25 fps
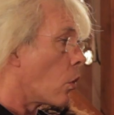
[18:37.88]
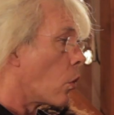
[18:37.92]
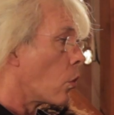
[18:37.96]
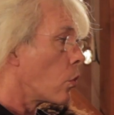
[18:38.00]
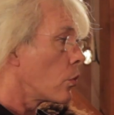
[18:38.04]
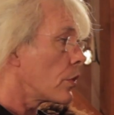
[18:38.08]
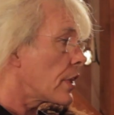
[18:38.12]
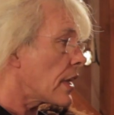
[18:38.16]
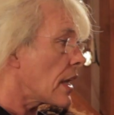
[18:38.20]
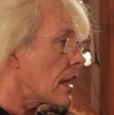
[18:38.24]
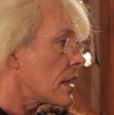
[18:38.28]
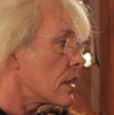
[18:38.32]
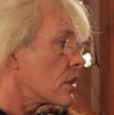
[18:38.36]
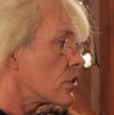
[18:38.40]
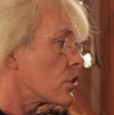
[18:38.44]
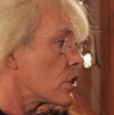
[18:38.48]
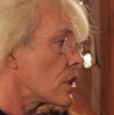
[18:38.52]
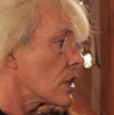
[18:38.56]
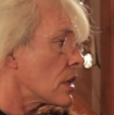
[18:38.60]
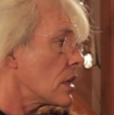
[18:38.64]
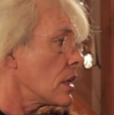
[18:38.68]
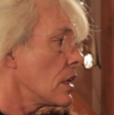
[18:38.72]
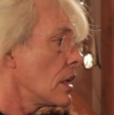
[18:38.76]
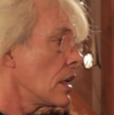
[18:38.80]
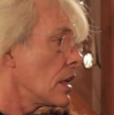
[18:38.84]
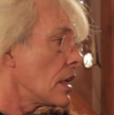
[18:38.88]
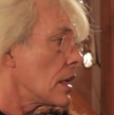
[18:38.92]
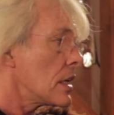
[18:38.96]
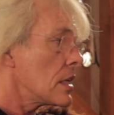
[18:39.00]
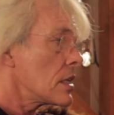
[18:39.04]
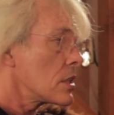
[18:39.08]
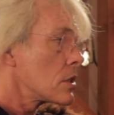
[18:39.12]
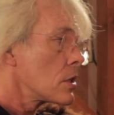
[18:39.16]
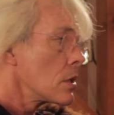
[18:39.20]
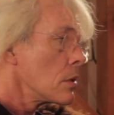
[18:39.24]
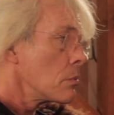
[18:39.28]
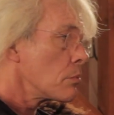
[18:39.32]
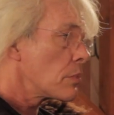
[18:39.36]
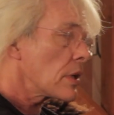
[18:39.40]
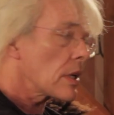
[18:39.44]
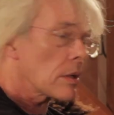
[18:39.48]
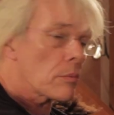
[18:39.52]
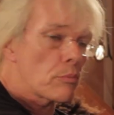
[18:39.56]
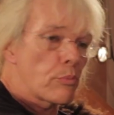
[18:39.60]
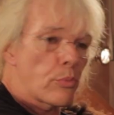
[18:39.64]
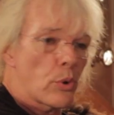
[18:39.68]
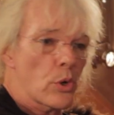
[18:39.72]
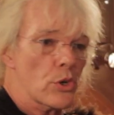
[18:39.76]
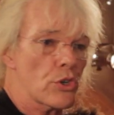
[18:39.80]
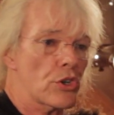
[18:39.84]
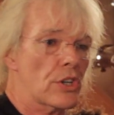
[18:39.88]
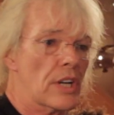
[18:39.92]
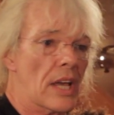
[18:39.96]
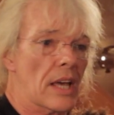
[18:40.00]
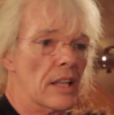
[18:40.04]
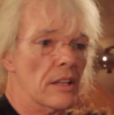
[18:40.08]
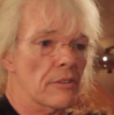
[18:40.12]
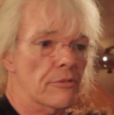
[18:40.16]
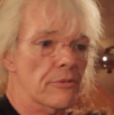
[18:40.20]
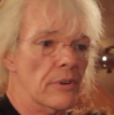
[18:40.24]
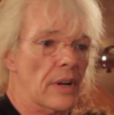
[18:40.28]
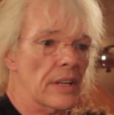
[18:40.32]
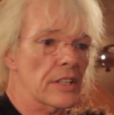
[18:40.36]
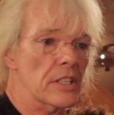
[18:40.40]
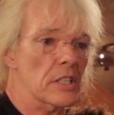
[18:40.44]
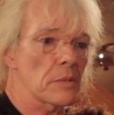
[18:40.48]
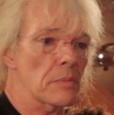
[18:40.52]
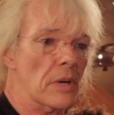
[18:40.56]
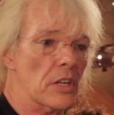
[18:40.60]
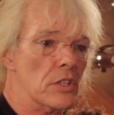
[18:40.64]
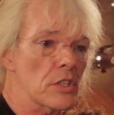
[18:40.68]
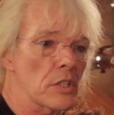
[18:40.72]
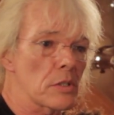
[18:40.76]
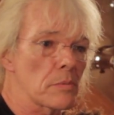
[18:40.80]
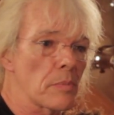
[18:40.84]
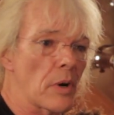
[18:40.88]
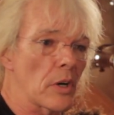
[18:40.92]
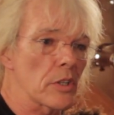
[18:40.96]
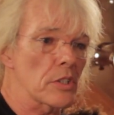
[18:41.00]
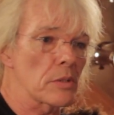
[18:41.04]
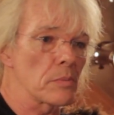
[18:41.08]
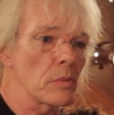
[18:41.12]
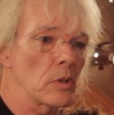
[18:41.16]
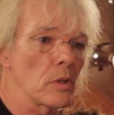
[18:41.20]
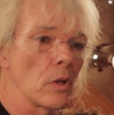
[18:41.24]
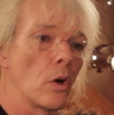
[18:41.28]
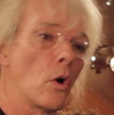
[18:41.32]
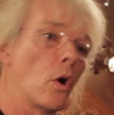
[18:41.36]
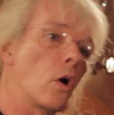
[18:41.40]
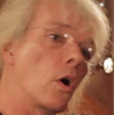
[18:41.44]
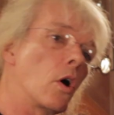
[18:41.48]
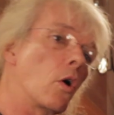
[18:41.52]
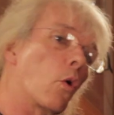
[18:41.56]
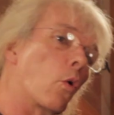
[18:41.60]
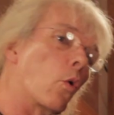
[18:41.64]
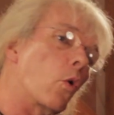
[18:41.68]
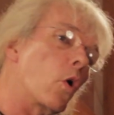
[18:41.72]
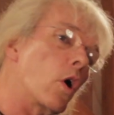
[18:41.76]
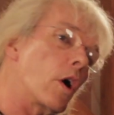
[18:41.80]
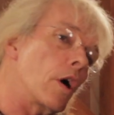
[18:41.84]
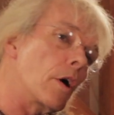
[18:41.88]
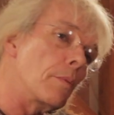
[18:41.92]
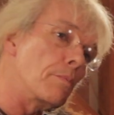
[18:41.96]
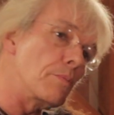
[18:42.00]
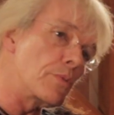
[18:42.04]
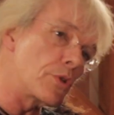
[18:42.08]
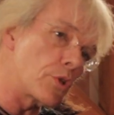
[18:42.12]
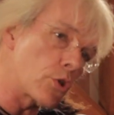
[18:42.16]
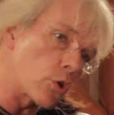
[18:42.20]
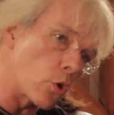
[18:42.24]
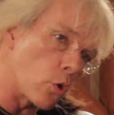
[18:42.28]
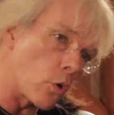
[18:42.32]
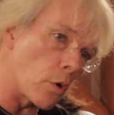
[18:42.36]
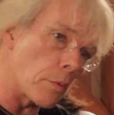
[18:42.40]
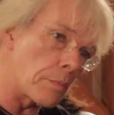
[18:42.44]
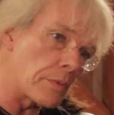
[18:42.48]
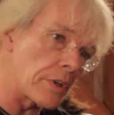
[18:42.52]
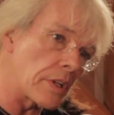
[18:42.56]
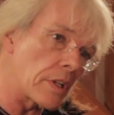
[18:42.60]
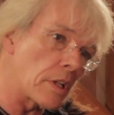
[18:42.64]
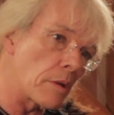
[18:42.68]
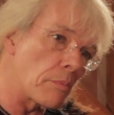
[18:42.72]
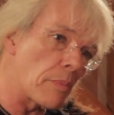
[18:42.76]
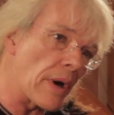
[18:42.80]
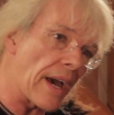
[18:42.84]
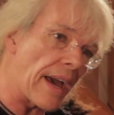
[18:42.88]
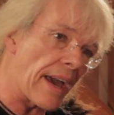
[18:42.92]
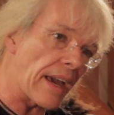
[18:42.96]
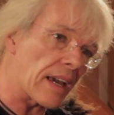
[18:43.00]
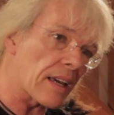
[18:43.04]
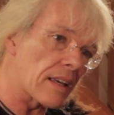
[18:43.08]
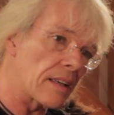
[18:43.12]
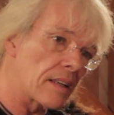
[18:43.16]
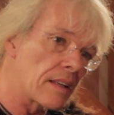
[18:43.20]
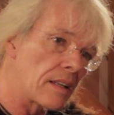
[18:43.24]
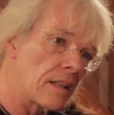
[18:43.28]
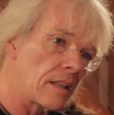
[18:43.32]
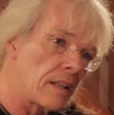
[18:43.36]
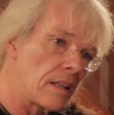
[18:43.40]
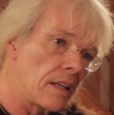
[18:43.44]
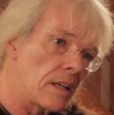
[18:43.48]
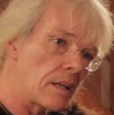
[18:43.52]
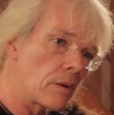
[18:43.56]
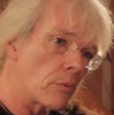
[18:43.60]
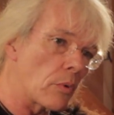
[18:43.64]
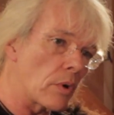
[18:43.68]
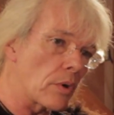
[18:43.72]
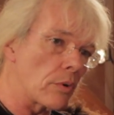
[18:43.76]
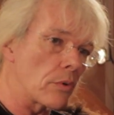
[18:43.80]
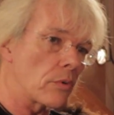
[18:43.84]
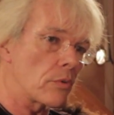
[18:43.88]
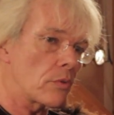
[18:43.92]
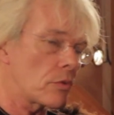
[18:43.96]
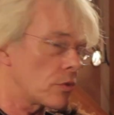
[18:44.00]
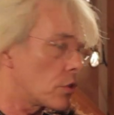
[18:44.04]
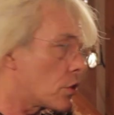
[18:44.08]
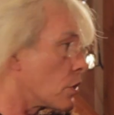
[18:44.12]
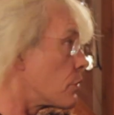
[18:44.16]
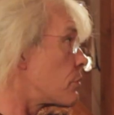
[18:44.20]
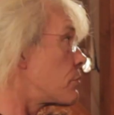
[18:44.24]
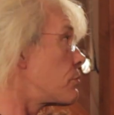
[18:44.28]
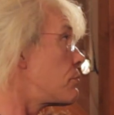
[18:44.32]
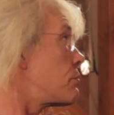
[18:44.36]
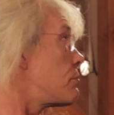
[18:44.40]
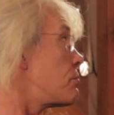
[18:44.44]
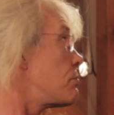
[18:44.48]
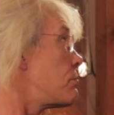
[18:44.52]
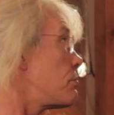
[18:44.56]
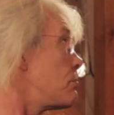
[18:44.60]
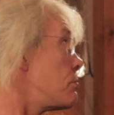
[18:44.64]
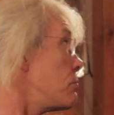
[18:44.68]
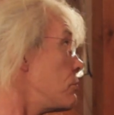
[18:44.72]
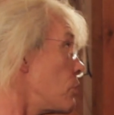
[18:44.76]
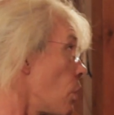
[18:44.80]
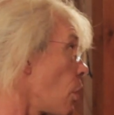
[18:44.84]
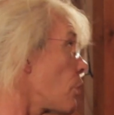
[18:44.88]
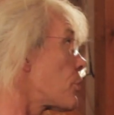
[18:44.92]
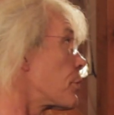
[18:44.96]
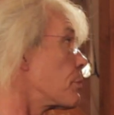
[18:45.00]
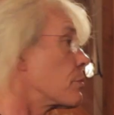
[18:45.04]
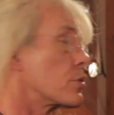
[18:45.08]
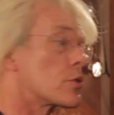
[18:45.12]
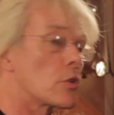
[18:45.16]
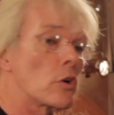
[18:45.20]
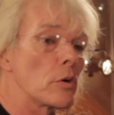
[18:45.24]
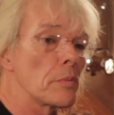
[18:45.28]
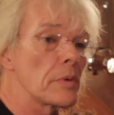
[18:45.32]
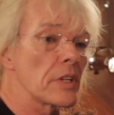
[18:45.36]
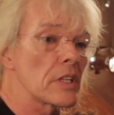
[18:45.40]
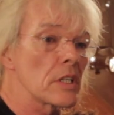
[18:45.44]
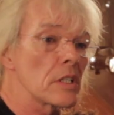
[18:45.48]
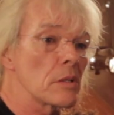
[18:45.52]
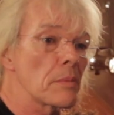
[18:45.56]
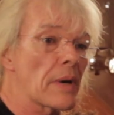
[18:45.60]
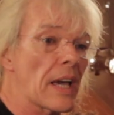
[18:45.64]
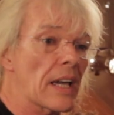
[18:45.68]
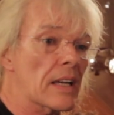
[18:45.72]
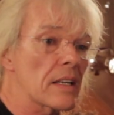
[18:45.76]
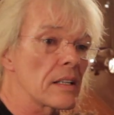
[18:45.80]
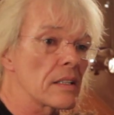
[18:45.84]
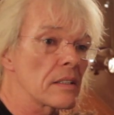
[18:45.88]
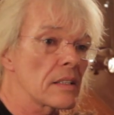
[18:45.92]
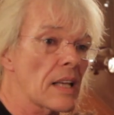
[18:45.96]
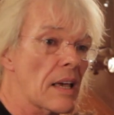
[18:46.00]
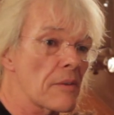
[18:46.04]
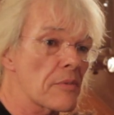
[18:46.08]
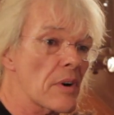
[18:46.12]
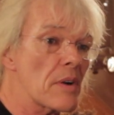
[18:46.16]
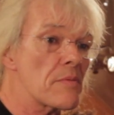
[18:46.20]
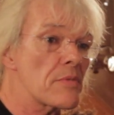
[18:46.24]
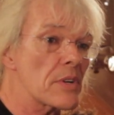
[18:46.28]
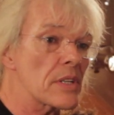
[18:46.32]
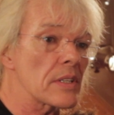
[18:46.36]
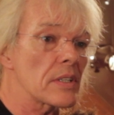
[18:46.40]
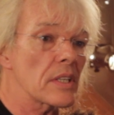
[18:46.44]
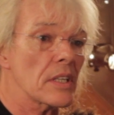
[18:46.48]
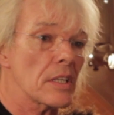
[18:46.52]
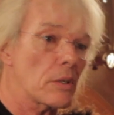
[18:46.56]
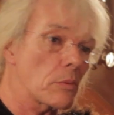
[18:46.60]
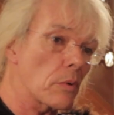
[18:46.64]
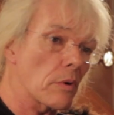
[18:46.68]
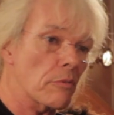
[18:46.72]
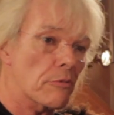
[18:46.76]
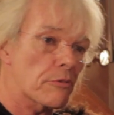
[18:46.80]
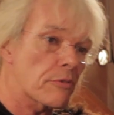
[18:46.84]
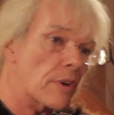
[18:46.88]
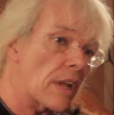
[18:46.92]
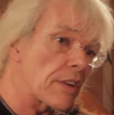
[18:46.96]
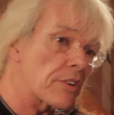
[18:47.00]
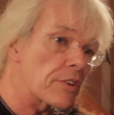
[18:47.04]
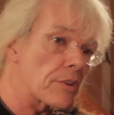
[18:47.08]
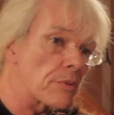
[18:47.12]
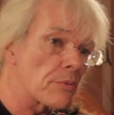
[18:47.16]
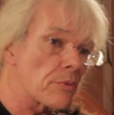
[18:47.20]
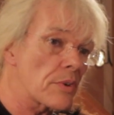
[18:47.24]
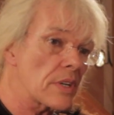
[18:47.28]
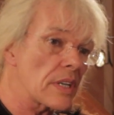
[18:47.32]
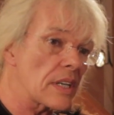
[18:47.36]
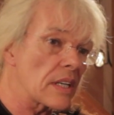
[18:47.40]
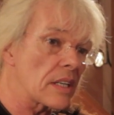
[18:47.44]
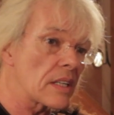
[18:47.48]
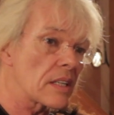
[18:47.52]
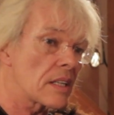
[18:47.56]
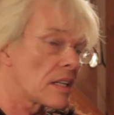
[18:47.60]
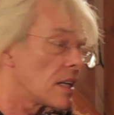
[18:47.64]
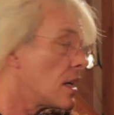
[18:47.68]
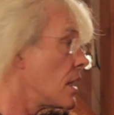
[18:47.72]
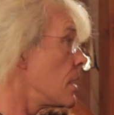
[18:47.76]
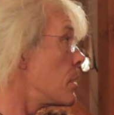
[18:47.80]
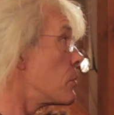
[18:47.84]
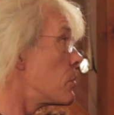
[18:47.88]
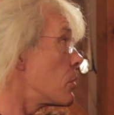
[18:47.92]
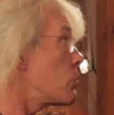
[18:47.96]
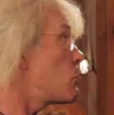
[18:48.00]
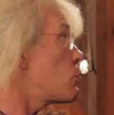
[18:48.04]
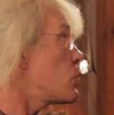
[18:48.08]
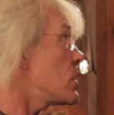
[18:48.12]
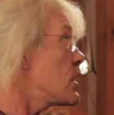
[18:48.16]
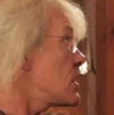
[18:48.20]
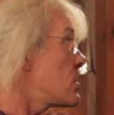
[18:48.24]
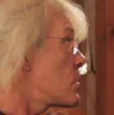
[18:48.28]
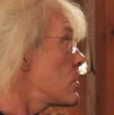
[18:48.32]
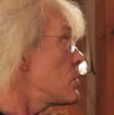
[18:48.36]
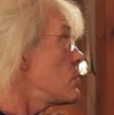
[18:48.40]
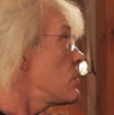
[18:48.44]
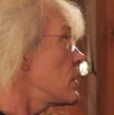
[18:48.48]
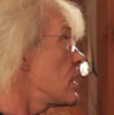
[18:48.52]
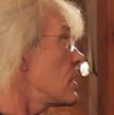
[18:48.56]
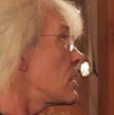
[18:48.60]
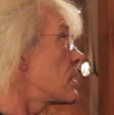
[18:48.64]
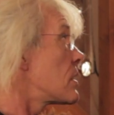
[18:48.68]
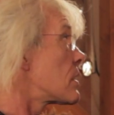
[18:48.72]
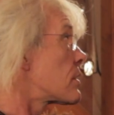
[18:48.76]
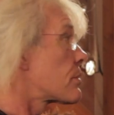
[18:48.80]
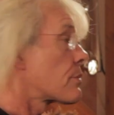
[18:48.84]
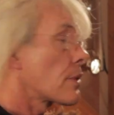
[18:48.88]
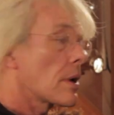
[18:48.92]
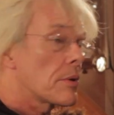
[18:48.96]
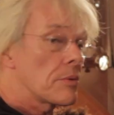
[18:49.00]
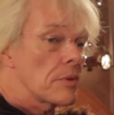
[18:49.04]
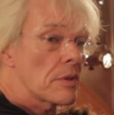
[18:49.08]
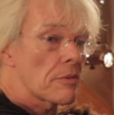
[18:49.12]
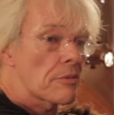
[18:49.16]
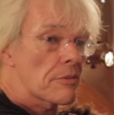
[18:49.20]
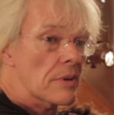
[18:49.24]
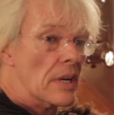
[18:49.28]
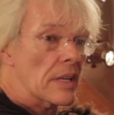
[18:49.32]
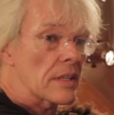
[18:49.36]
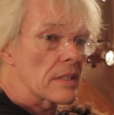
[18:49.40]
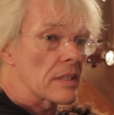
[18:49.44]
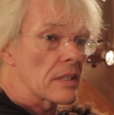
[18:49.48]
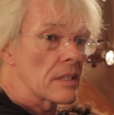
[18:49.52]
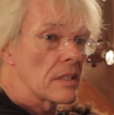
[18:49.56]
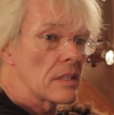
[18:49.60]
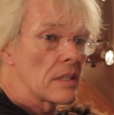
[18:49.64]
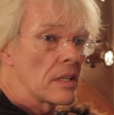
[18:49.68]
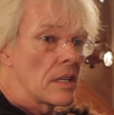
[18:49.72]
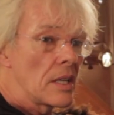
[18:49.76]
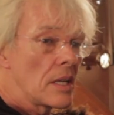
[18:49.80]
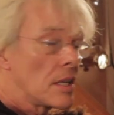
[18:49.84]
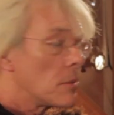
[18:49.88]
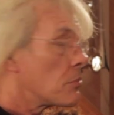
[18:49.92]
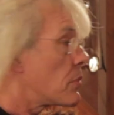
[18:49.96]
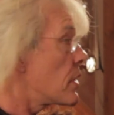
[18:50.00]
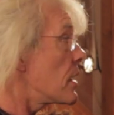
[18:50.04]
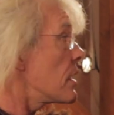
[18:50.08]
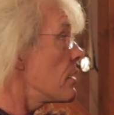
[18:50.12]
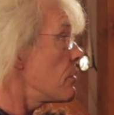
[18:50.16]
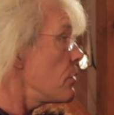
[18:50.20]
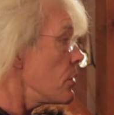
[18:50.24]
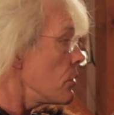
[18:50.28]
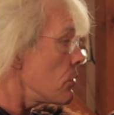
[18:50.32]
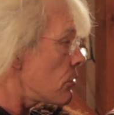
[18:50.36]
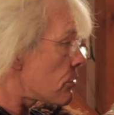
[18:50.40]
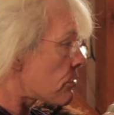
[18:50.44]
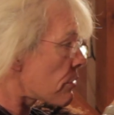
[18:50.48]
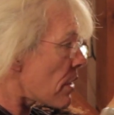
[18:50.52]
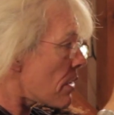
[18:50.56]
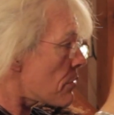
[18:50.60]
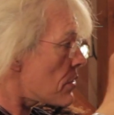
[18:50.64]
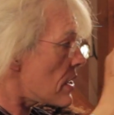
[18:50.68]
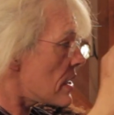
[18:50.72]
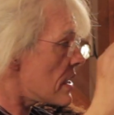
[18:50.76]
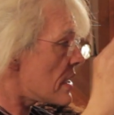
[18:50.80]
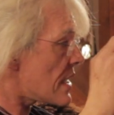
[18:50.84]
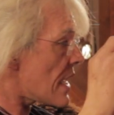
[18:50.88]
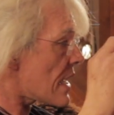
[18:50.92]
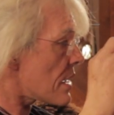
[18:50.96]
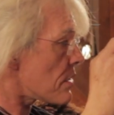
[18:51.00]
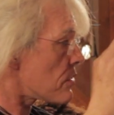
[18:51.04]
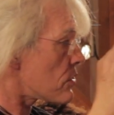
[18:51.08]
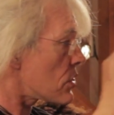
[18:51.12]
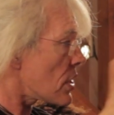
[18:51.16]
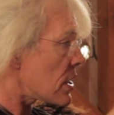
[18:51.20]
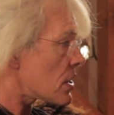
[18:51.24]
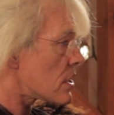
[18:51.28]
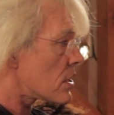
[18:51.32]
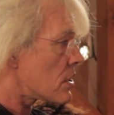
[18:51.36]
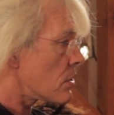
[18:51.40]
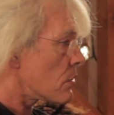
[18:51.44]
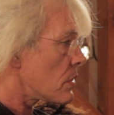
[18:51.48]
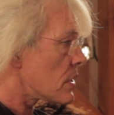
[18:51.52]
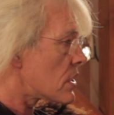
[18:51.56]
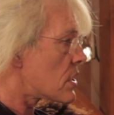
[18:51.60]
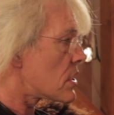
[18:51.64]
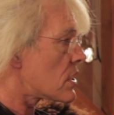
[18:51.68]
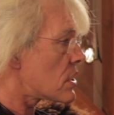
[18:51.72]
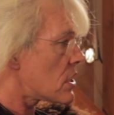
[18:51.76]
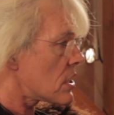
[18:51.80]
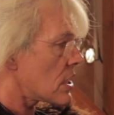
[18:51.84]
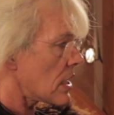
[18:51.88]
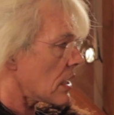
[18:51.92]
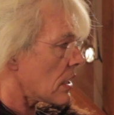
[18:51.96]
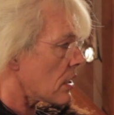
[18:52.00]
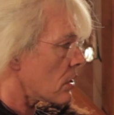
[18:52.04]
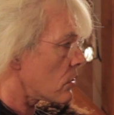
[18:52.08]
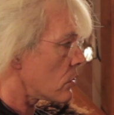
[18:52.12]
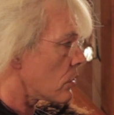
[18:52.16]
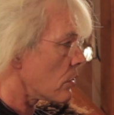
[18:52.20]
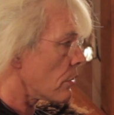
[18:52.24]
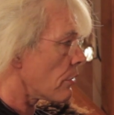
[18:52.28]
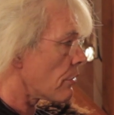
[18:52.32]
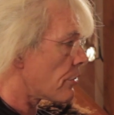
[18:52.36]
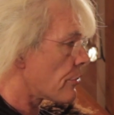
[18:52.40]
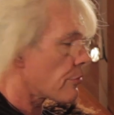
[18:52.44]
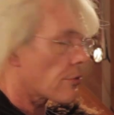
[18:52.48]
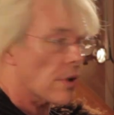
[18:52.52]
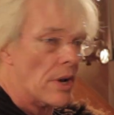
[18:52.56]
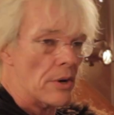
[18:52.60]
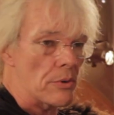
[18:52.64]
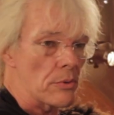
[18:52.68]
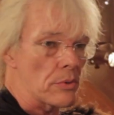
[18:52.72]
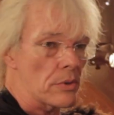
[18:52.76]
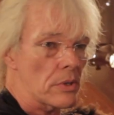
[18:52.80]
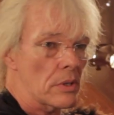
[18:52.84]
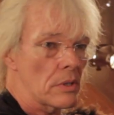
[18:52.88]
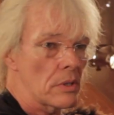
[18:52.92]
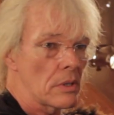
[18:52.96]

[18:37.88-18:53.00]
all the energy is being pushed out the front as much as possible, or absorbed at the back. Well, to not absorb it at the back and have everything, you want front and rear, but we do need to throat the front. But if you throat it down just to a single throat,